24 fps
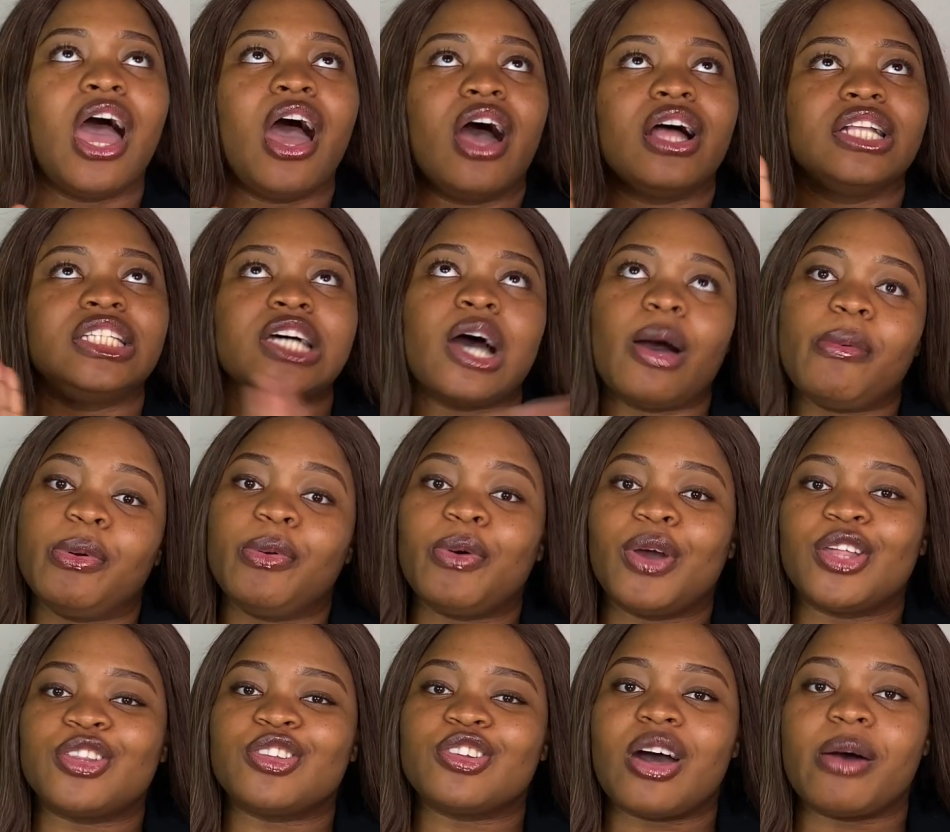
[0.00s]
Tell me what
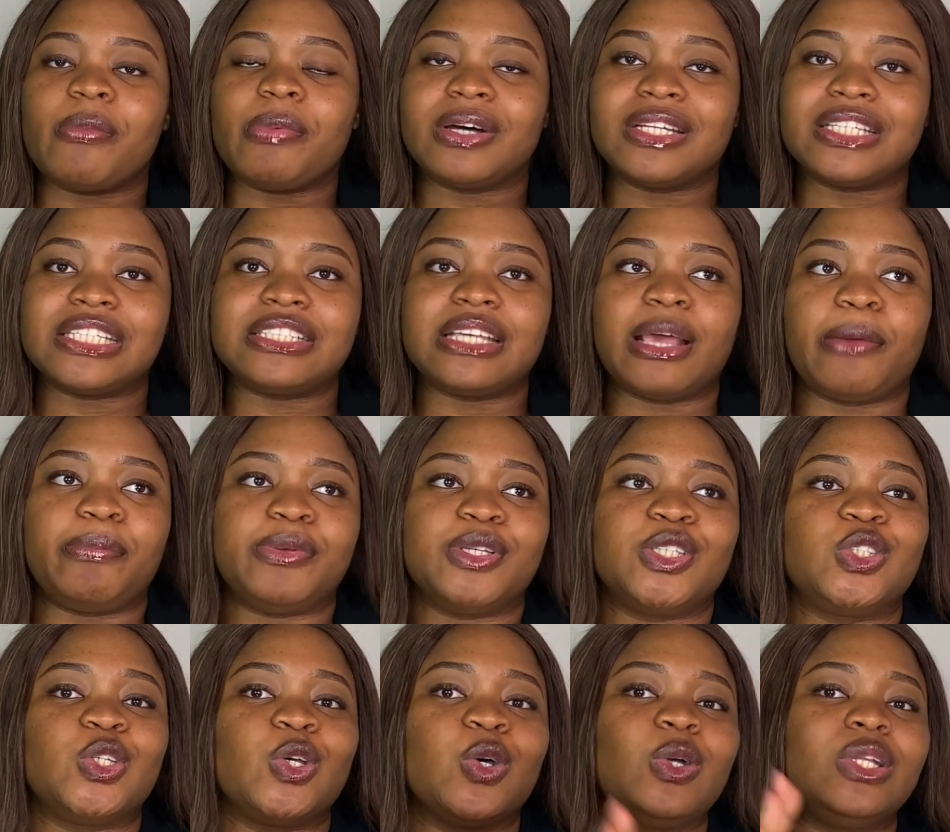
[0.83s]
you thought about this
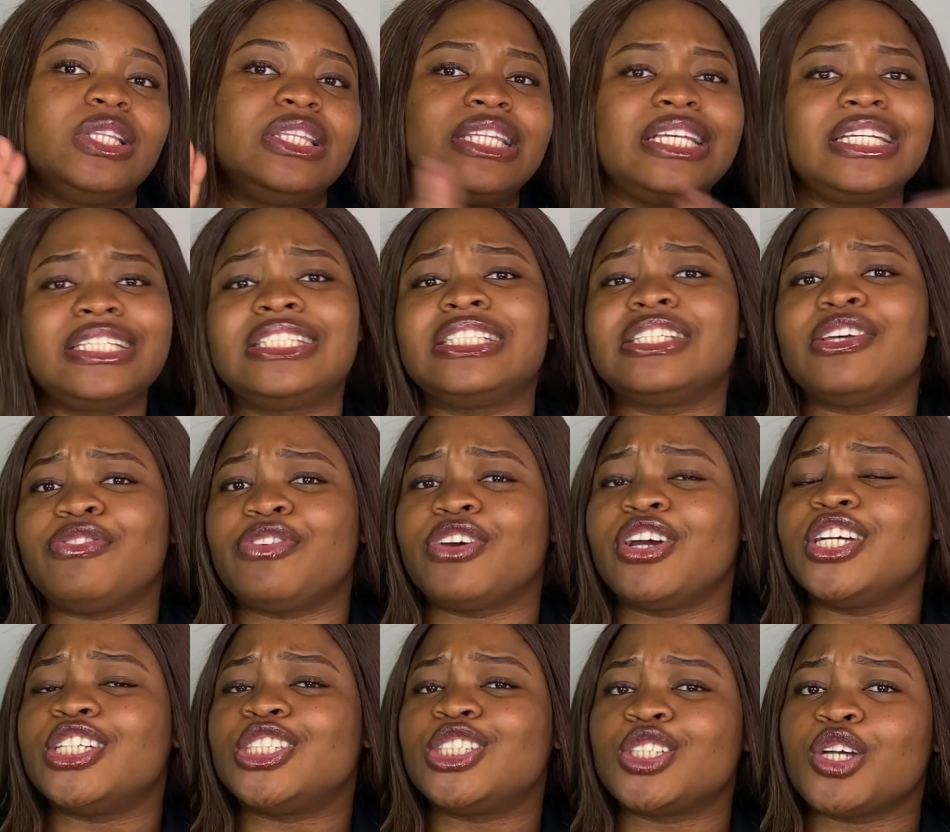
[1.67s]
episode. This is a
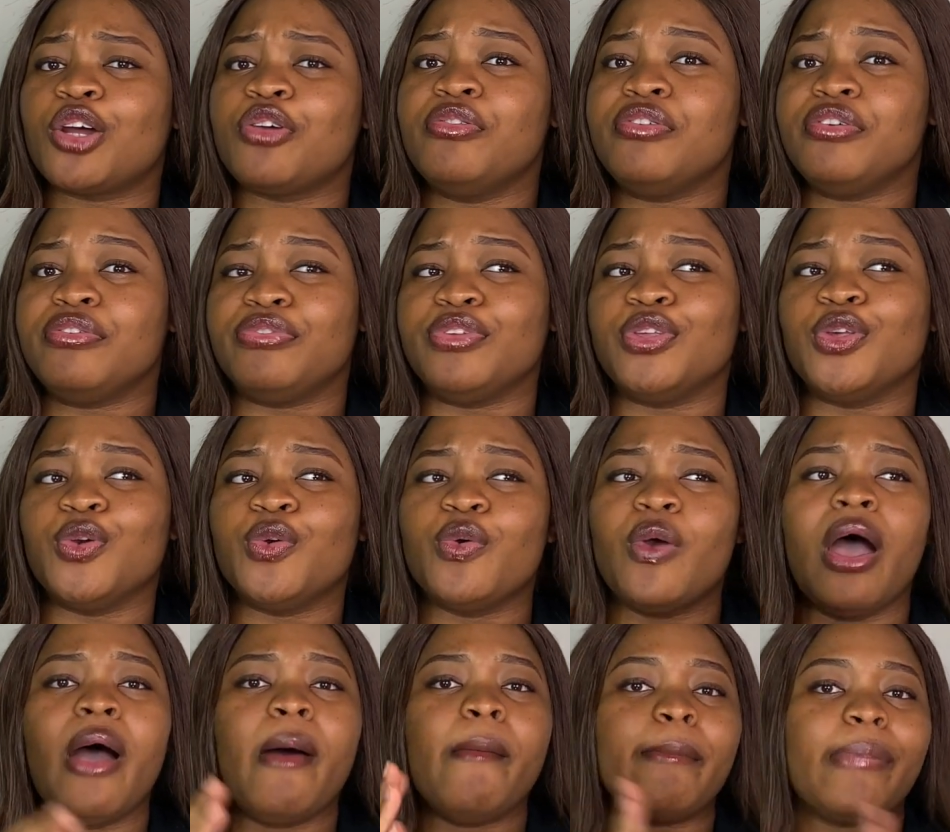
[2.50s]
very short review,
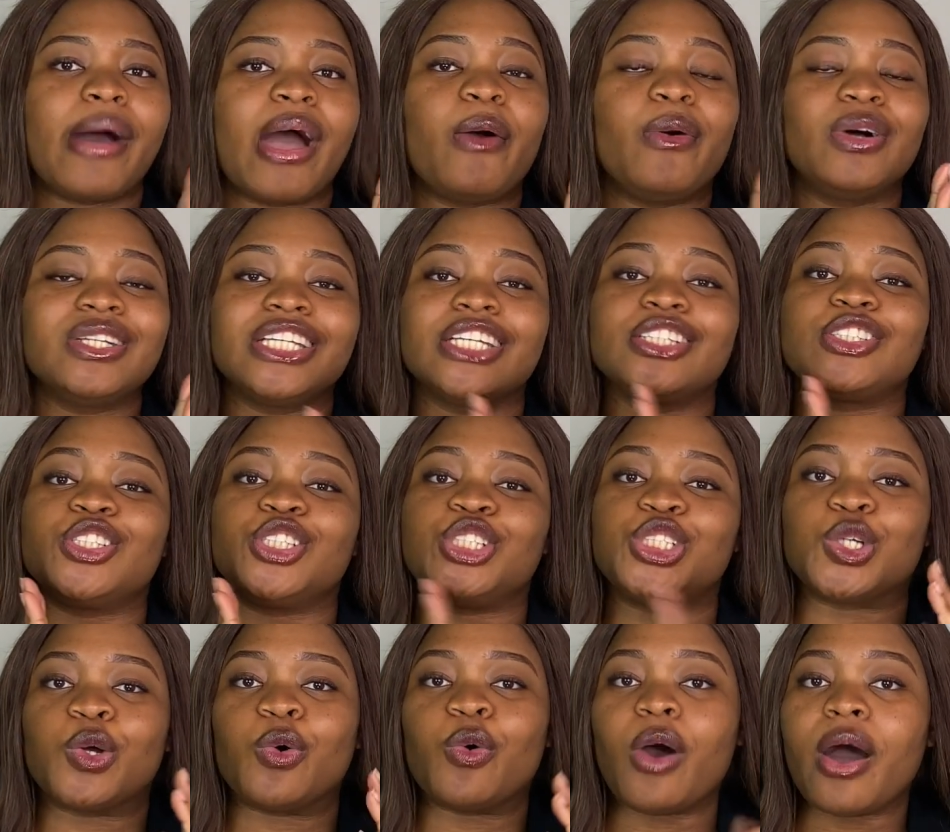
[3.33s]
but I wanted to
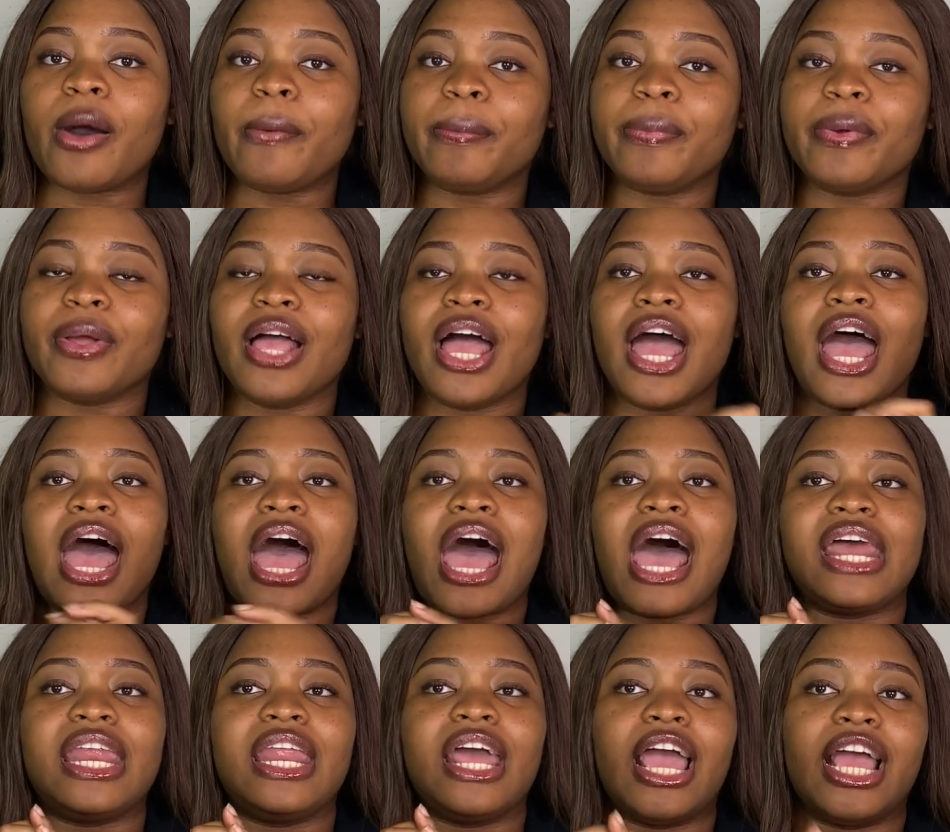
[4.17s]
show up
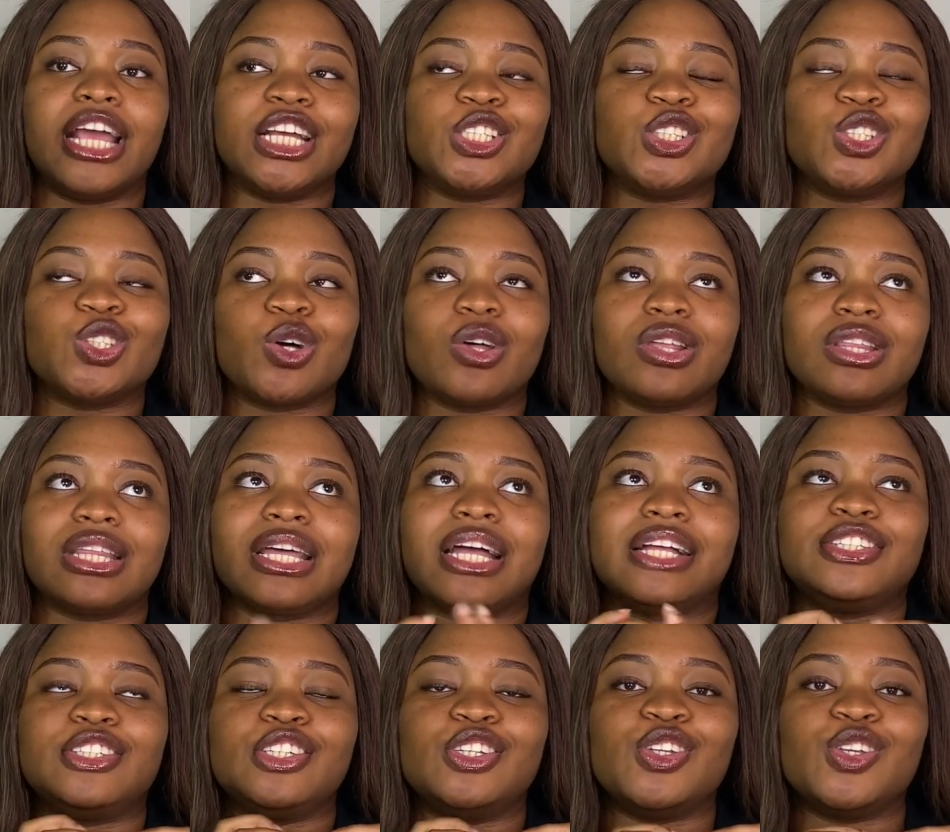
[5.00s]
and ensure
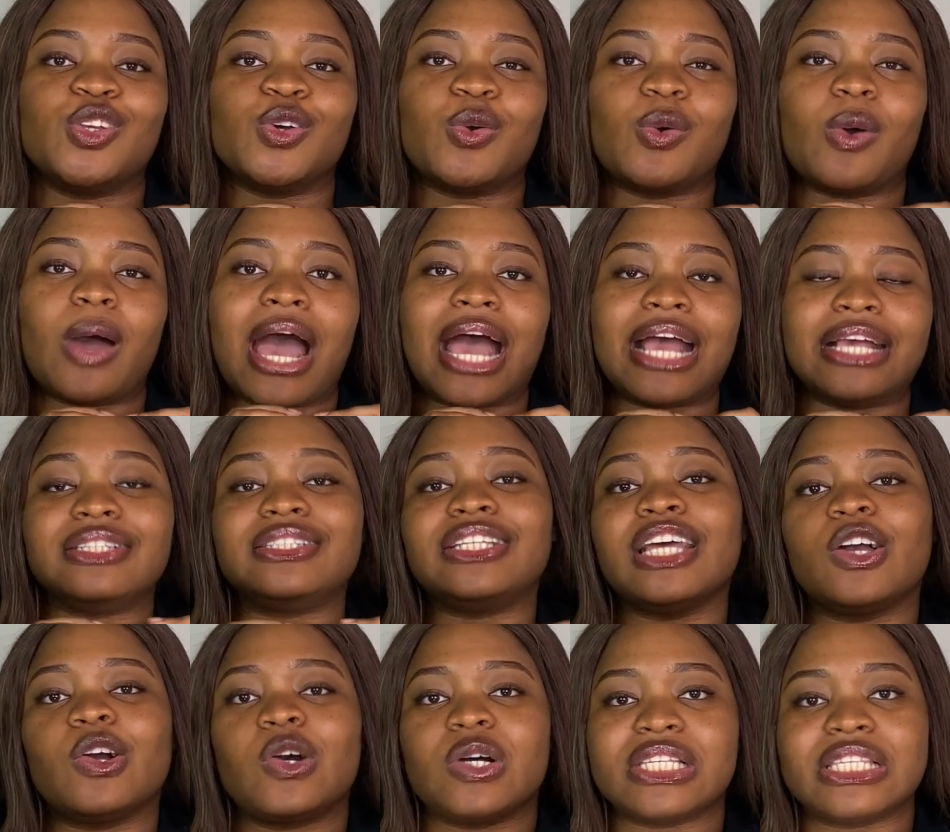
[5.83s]
that, you know, I stay
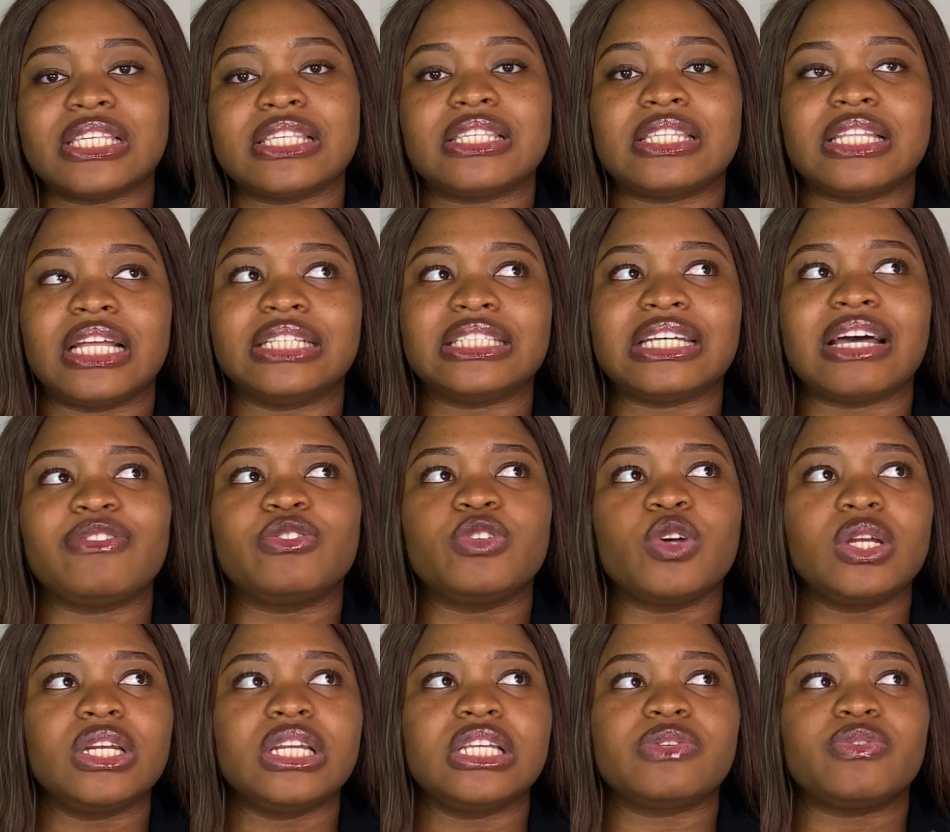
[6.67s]
consistent. I've
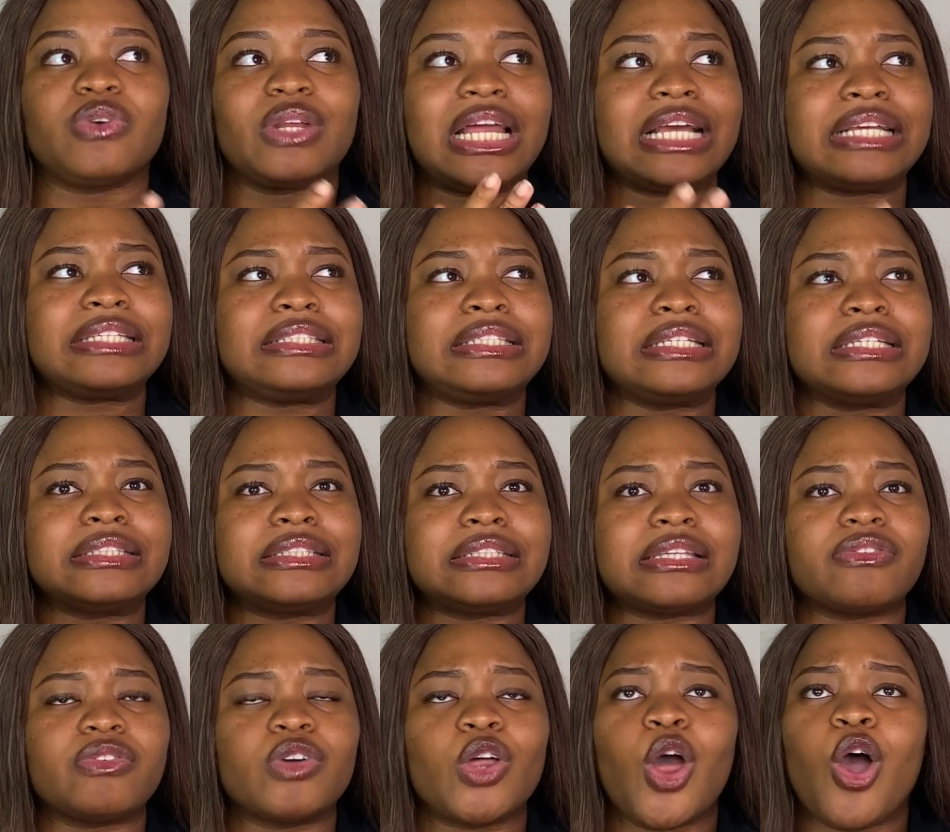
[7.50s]
done this for like 6,
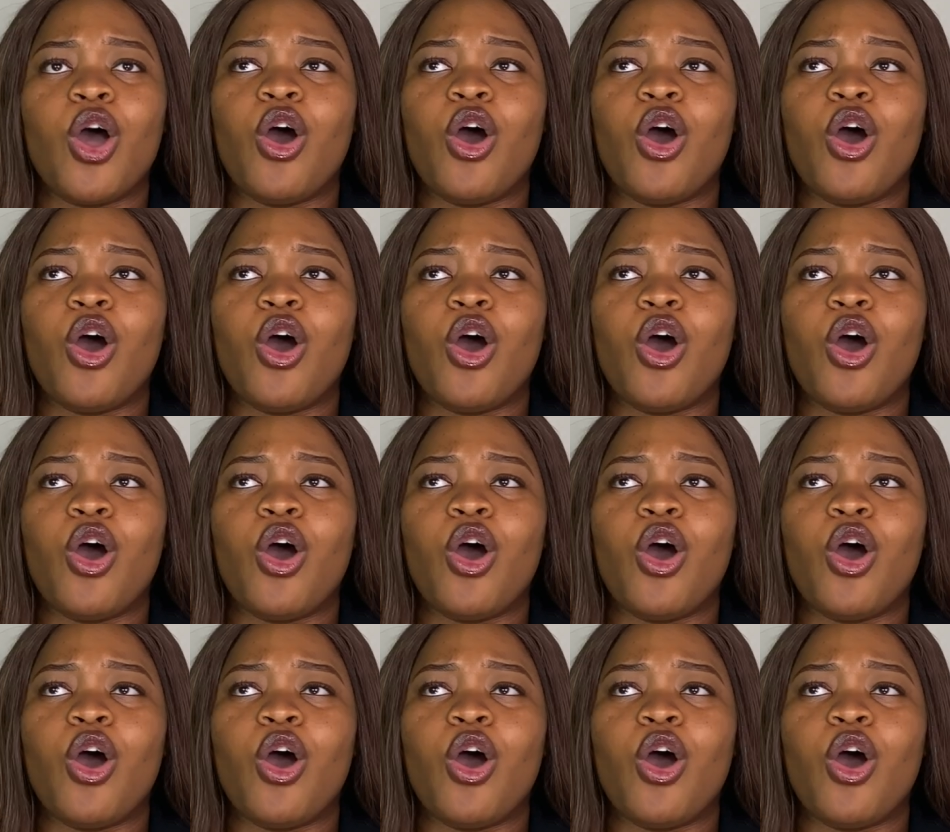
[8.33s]
7.